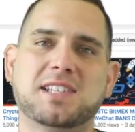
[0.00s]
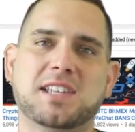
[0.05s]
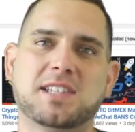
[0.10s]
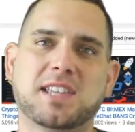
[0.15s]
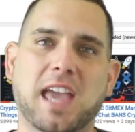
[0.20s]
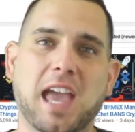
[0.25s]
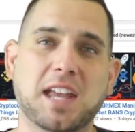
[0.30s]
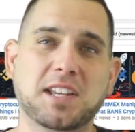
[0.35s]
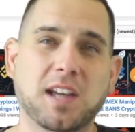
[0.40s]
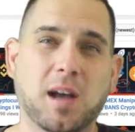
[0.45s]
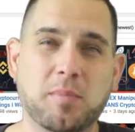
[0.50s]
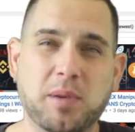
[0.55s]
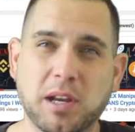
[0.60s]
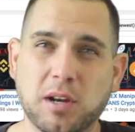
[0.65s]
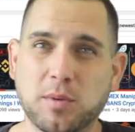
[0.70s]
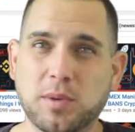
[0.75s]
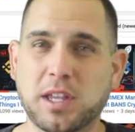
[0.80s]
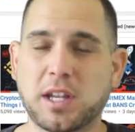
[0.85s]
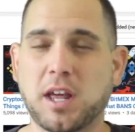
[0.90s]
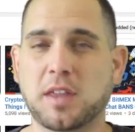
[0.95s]
It's K Dub
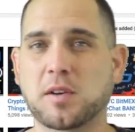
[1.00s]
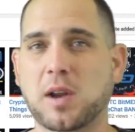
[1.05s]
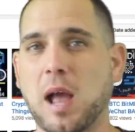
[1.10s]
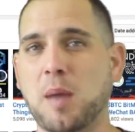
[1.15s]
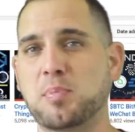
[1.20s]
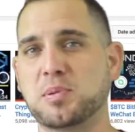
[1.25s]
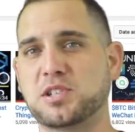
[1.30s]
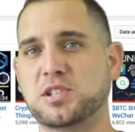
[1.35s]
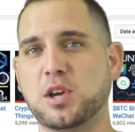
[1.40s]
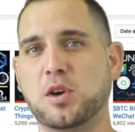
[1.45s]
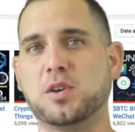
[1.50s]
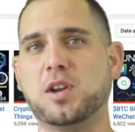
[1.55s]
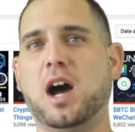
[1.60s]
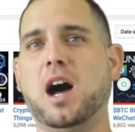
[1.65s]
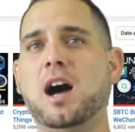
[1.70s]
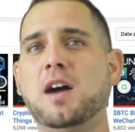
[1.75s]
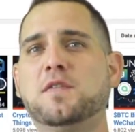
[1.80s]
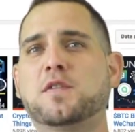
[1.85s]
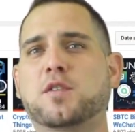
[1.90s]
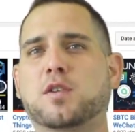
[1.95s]
here with another episode
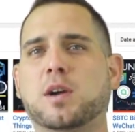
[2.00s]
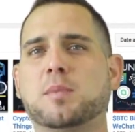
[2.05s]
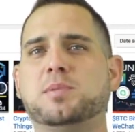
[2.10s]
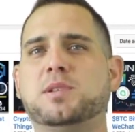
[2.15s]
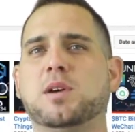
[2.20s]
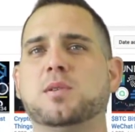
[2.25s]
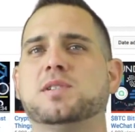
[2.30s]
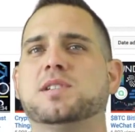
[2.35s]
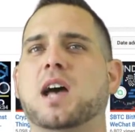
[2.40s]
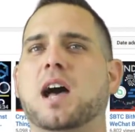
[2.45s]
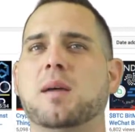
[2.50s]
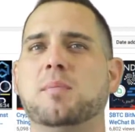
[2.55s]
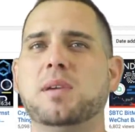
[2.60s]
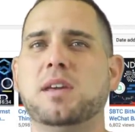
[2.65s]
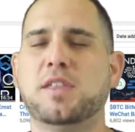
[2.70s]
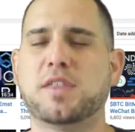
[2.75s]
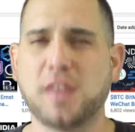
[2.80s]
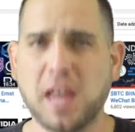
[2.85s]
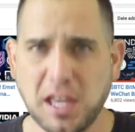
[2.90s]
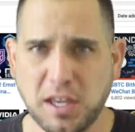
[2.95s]
of Crypto
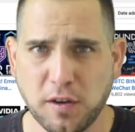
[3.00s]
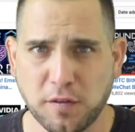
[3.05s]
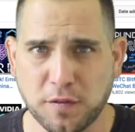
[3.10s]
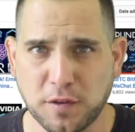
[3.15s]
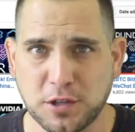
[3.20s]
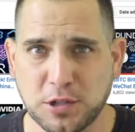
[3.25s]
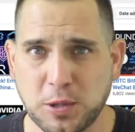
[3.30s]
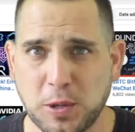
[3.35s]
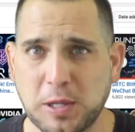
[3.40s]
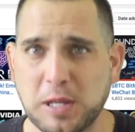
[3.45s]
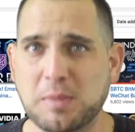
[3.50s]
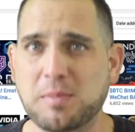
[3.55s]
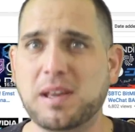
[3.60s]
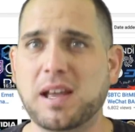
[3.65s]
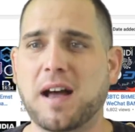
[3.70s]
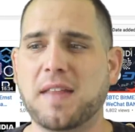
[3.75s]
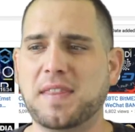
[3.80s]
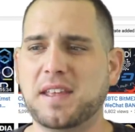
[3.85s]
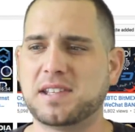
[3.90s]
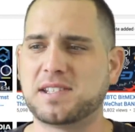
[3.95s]
Zombie. Thank you for joining me
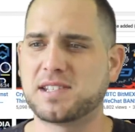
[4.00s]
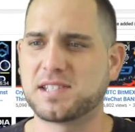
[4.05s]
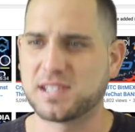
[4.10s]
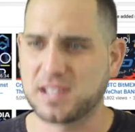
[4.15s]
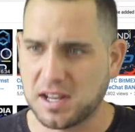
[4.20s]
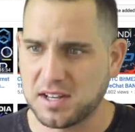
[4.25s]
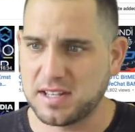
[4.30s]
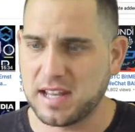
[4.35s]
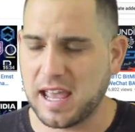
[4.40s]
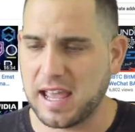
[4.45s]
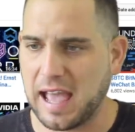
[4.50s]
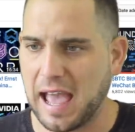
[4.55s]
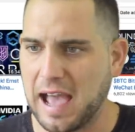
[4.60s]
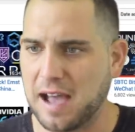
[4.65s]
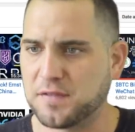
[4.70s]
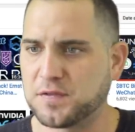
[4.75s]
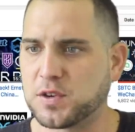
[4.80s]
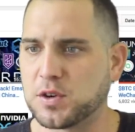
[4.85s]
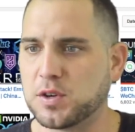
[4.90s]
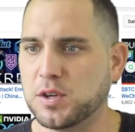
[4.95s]
on this Sunday
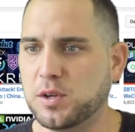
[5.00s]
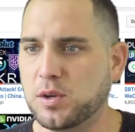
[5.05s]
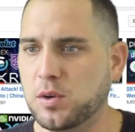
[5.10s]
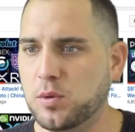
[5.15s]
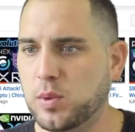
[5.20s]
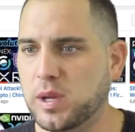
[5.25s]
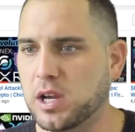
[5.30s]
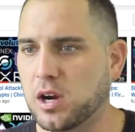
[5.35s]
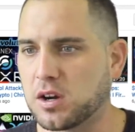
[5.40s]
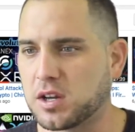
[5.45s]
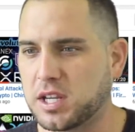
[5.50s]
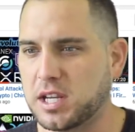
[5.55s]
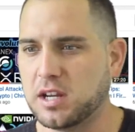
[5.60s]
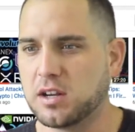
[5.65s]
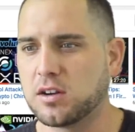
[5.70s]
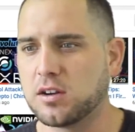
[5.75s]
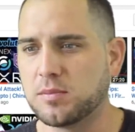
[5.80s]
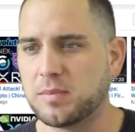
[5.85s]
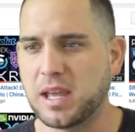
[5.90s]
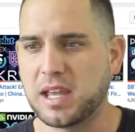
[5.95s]
afternoon. We are
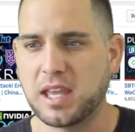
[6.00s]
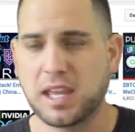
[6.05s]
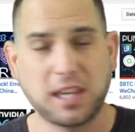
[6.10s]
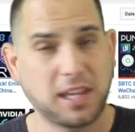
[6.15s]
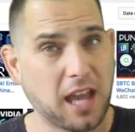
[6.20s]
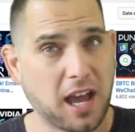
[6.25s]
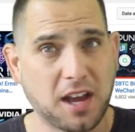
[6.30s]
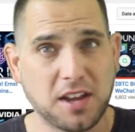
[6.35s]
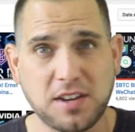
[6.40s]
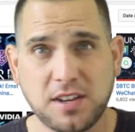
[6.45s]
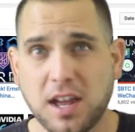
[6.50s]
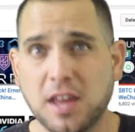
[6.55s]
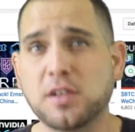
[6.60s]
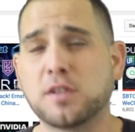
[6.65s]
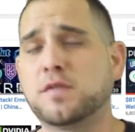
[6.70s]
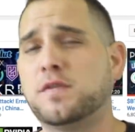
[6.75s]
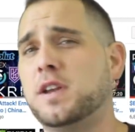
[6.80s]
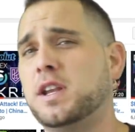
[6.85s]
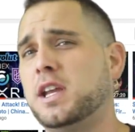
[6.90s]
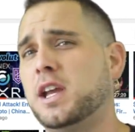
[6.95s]
here making yet
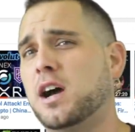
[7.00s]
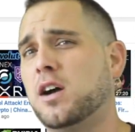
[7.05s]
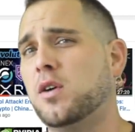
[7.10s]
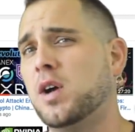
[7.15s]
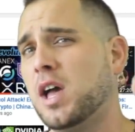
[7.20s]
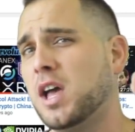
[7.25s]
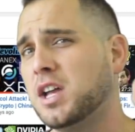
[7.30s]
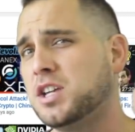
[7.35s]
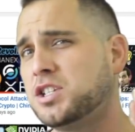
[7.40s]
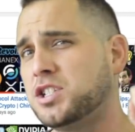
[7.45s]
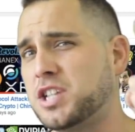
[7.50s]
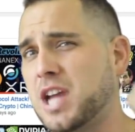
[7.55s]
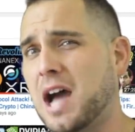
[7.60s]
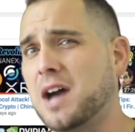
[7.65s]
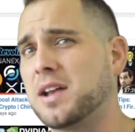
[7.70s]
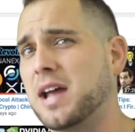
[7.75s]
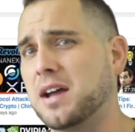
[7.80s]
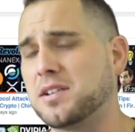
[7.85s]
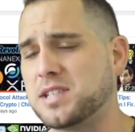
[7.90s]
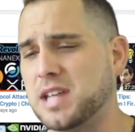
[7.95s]
another video.
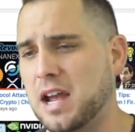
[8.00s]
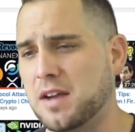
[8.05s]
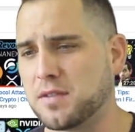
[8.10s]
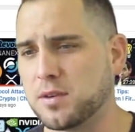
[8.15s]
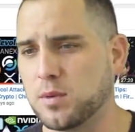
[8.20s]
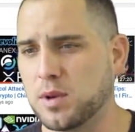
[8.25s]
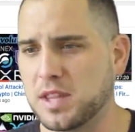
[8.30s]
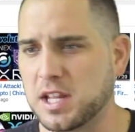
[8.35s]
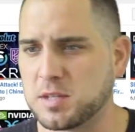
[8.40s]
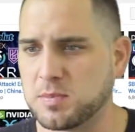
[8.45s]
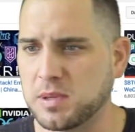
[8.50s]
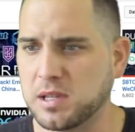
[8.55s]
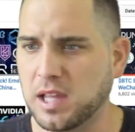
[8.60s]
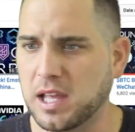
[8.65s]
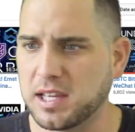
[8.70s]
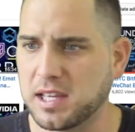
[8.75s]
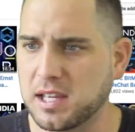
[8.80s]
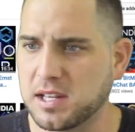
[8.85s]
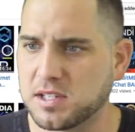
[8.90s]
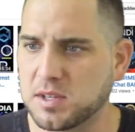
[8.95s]
Shout out to everyone that's been
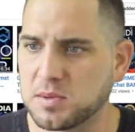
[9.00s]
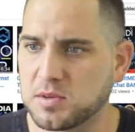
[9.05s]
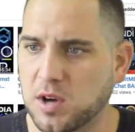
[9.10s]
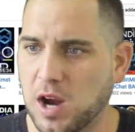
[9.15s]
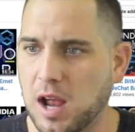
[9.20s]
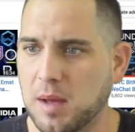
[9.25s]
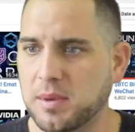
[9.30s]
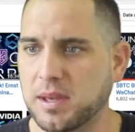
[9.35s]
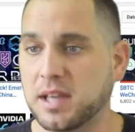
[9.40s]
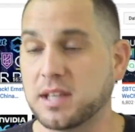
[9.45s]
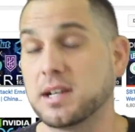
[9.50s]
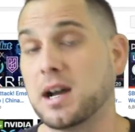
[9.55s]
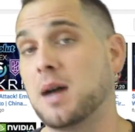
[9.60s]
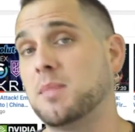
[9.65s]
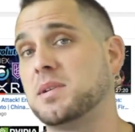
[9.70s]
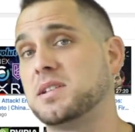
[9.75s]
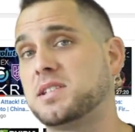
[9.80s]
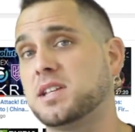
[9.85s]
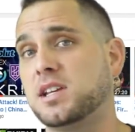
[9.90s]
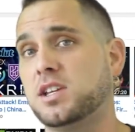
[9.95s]
liking, subscribing, and
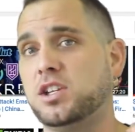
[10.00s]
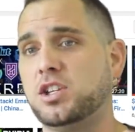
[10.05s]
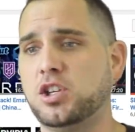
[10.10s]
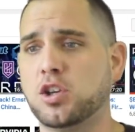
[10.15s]
commenting.